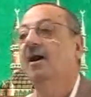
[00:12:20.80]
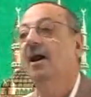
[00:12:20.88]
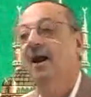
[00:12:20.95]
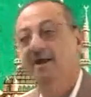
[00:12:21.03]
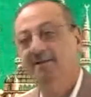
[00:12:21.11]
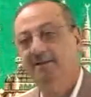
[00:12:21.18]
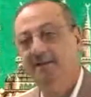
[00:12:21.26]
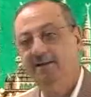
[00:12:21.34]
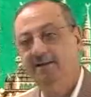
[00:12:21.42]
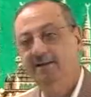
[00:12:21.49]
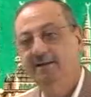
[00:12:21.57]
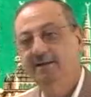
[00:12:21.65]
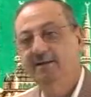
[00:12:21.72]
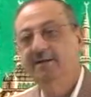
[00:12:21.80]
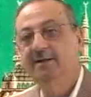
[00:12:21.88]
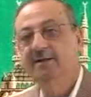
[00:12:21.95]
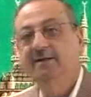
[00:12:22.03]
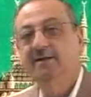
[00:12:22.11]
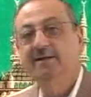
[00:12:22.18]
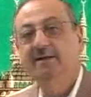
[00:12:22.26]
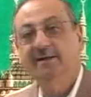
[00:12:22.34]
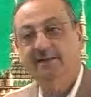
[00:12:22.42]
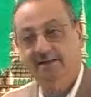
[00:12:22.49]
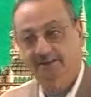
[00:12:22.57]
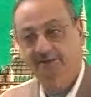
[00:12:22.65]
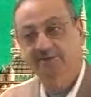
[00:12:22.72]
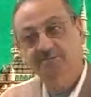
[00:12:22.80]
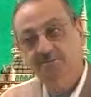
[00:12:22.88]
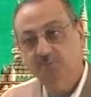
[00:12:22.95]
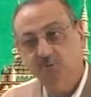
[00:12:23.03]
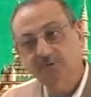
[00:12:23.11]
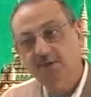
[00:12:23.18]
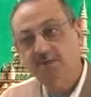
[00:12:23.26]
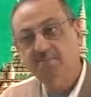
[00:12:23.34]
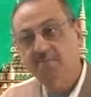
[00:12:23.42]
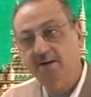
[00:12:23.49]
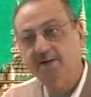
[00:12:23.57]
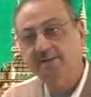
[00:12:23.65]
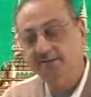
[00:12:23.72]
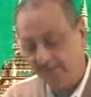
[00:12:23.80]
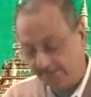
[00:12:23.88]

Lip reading: either. It is, both are madi.